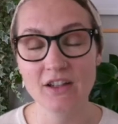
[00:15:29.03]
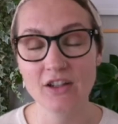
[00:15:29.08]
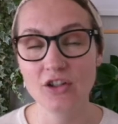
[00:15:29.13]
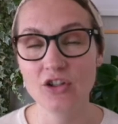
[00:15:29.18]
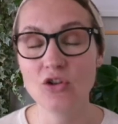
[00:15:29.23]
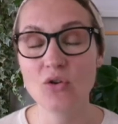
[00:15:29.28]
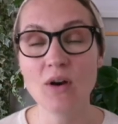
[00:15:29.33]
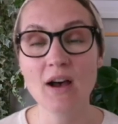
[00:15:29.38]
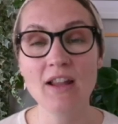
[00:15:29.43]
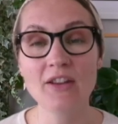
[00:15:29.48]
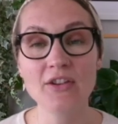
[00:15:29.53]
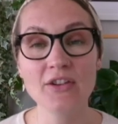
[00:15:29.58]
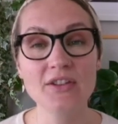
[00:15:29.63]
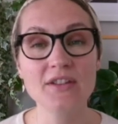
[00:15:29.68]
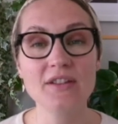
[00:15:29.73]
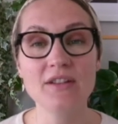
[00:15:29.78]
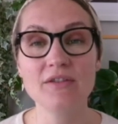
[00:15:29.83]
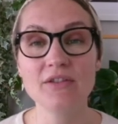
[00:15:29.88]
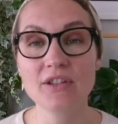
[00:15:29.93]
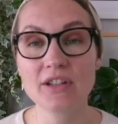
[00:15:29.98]
You are
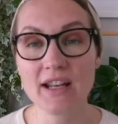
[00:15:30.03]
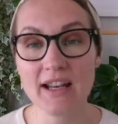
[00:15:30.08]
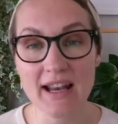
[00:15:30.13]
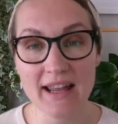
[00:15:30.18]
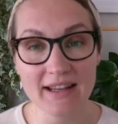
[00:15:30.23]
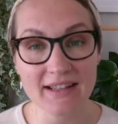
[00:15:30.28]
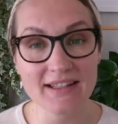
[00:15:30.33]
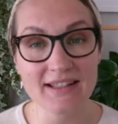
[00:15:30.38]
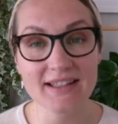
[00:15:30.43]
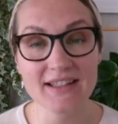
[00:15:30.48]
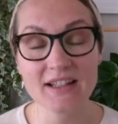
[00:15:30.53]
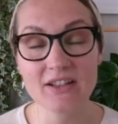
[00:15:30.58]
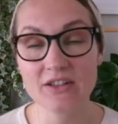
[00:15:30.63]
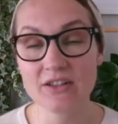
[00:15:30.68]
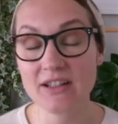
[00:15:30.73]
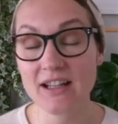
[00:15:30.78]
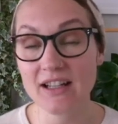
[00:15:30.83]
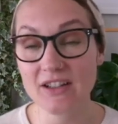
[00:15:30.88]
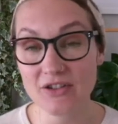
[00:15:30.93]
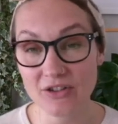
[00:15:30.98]
not even less than
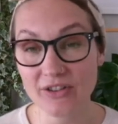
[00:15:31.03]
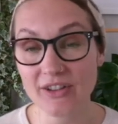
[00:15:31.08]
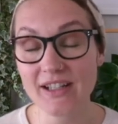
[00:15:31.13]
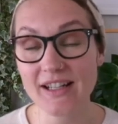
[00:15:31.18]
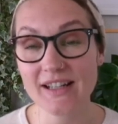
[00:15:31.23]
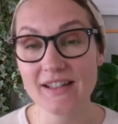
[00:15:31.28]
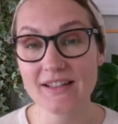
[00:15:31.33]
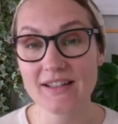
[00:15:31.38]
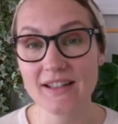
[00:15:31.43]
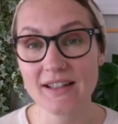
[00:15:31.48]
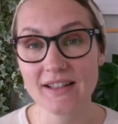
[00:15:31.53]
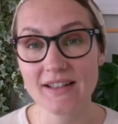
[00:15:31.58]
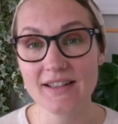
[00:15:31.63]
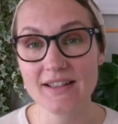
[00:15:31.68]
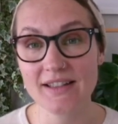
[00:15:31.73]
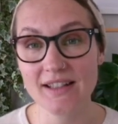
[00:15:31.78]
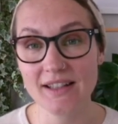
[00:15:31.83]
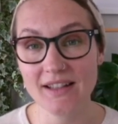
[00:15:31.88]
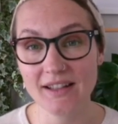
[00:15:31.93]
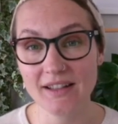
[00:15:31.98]
an Arcturian, they
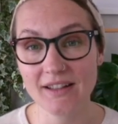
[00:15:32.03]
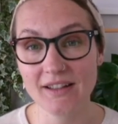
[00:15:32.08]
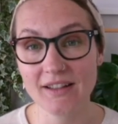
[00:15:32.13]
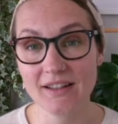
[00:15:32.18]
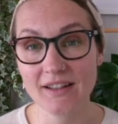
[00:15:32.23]
say.